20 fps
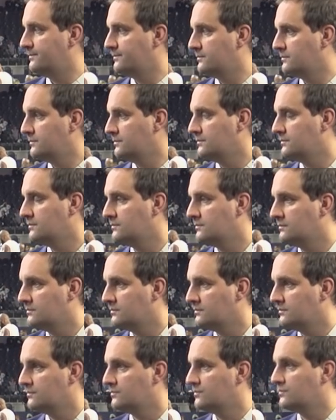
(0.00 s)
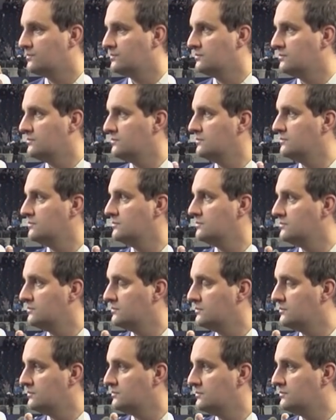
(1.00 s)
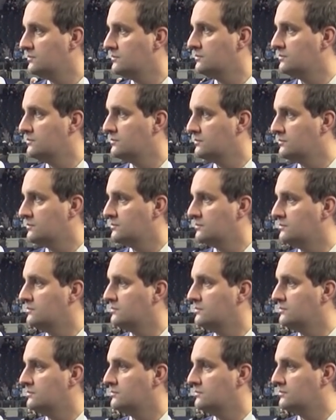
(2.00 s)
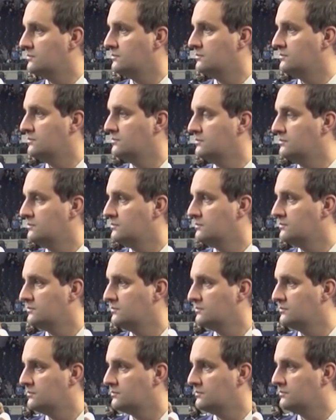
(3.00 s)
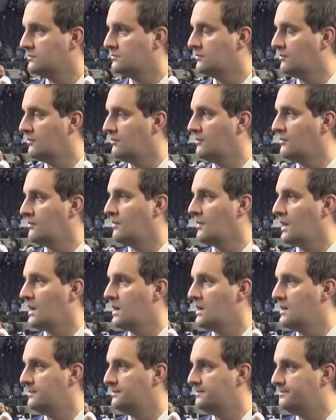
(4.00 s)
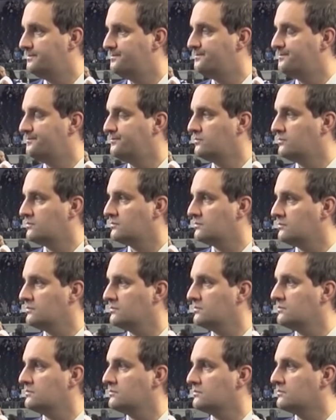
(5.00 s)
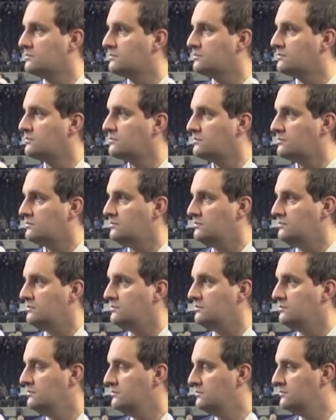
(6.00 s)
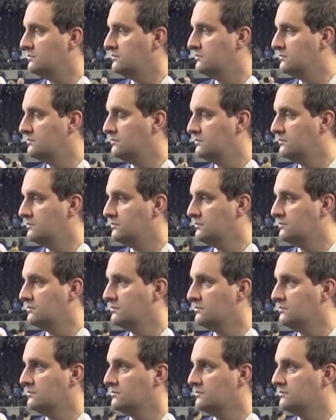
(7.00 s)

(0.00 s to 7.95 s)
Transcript: (not speaking)